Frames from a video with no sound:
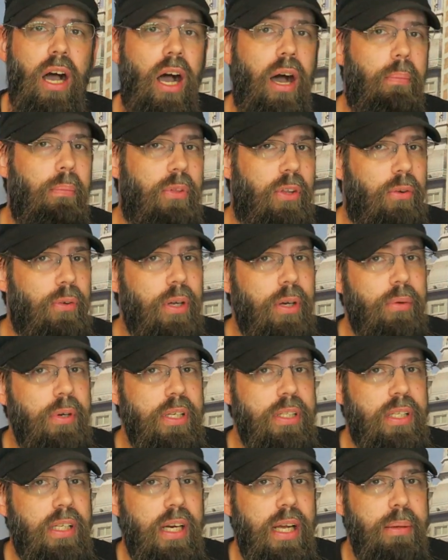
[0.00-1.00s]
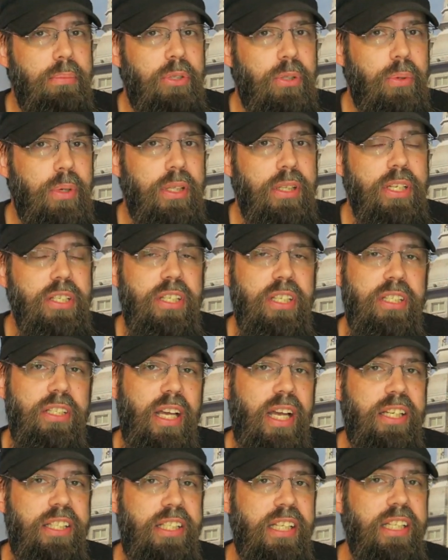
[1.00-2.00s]
Um, the only reason I'm doing this
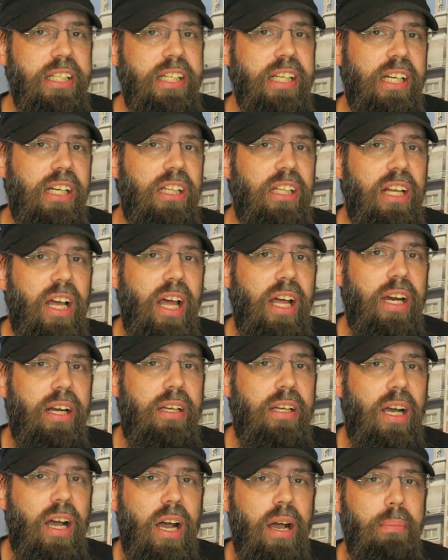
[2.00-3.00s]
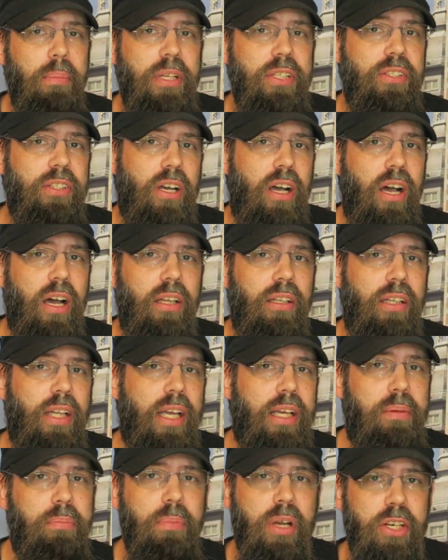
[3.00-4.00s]
is I did get a lot of comments on
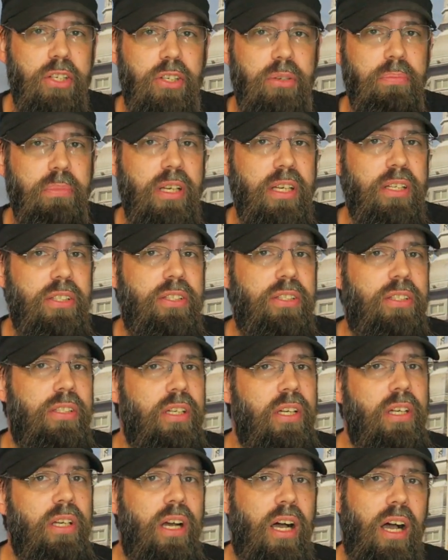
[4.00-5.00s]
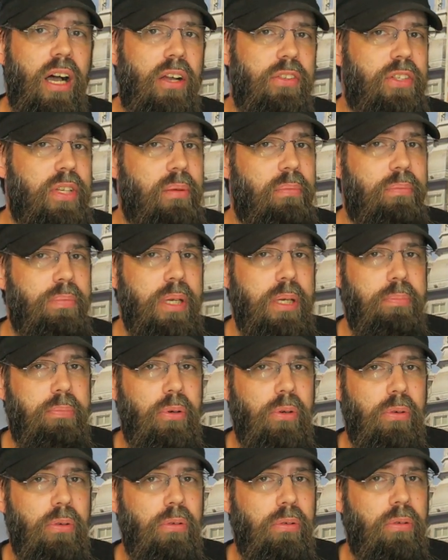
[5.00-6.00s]
like measurements. Uh, some
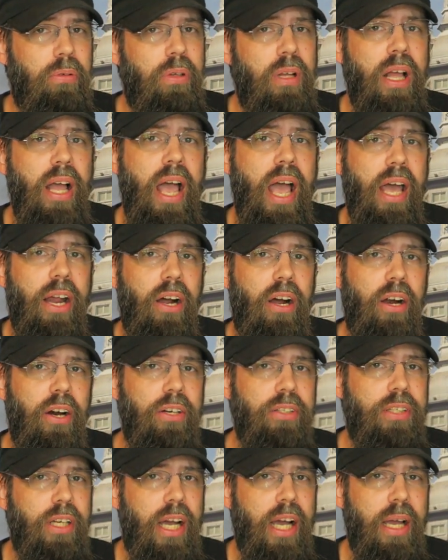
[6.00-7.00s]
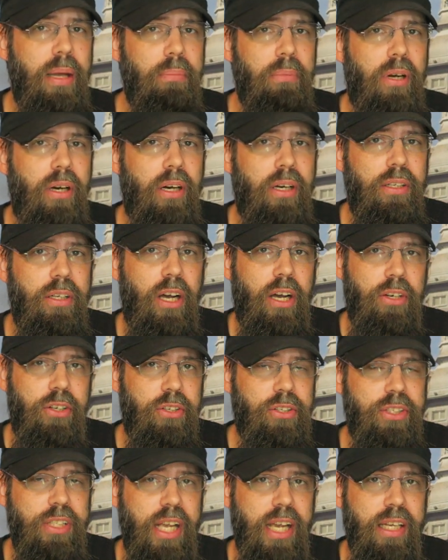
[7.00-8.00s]
people had a hard time
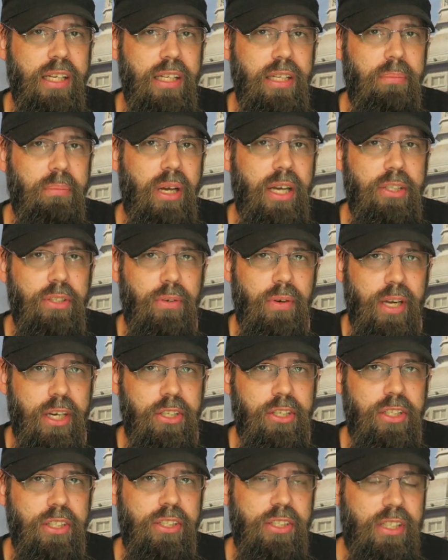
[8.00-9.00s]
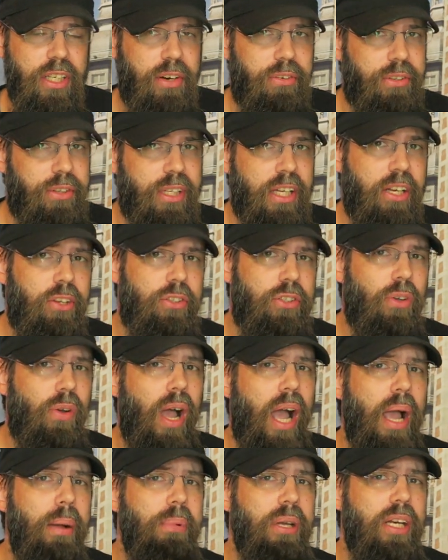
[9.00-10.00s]
understanding my directions and everything else.
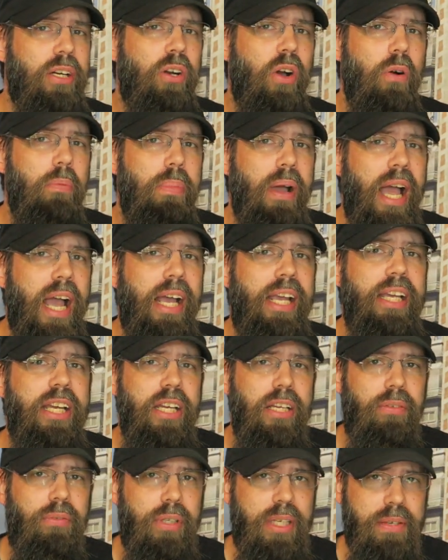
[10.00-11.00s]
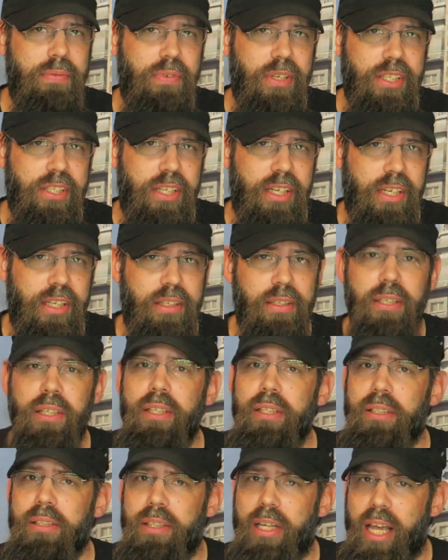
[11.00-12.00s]
So I'm going to go back and revisit it
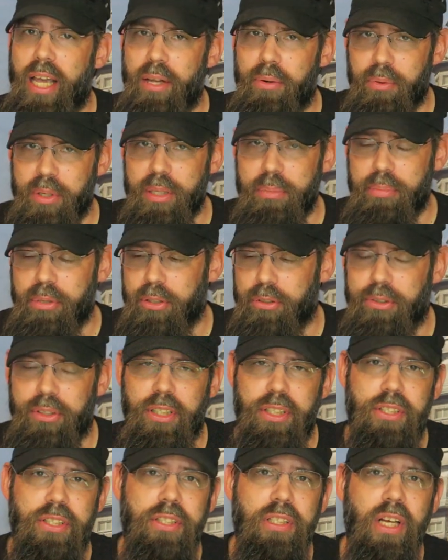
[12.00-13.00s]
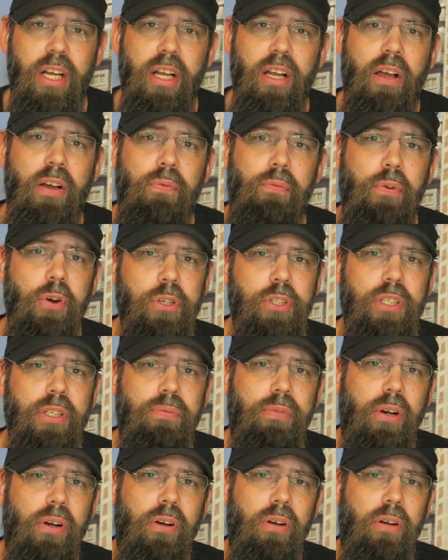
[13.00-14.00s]
and rebuild this. First
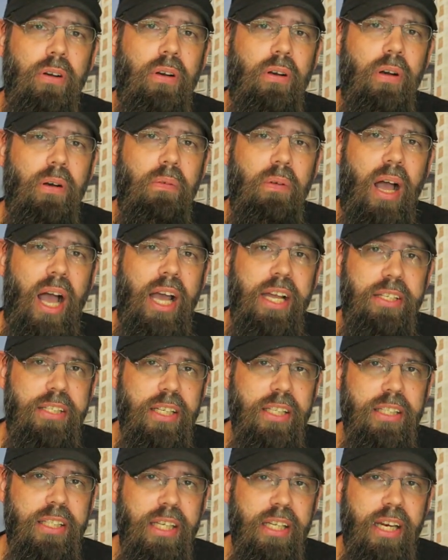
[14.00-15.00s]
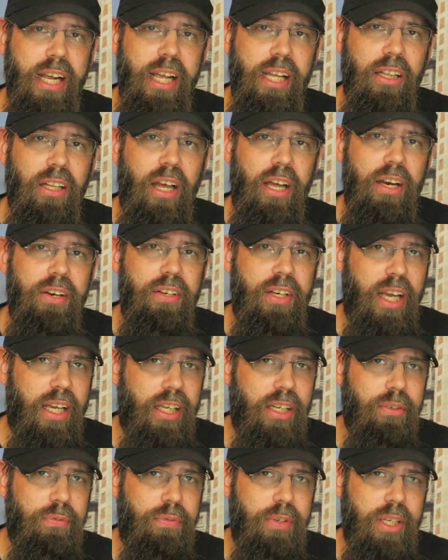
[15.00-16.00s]
of all, I did get a lot of
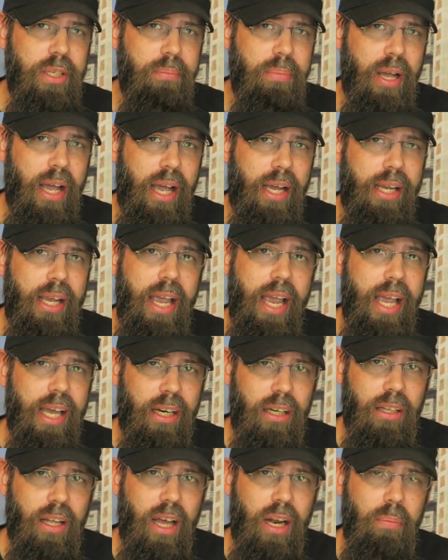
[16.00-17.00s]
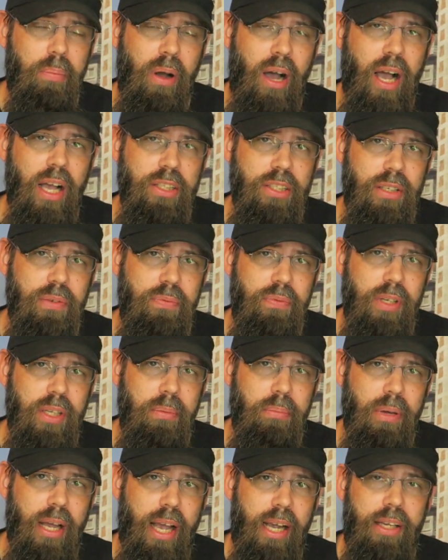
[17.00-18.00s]
negative feedback and a lot of positive
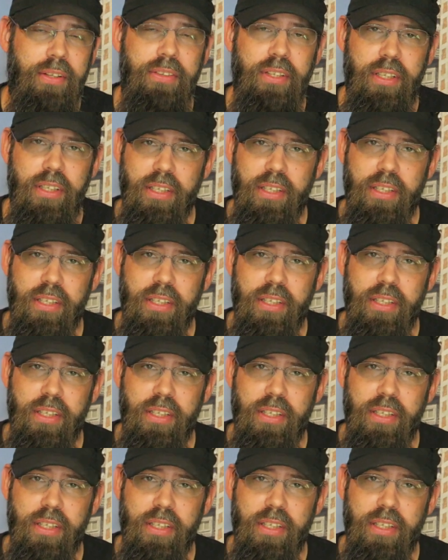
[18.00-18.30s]
feedback.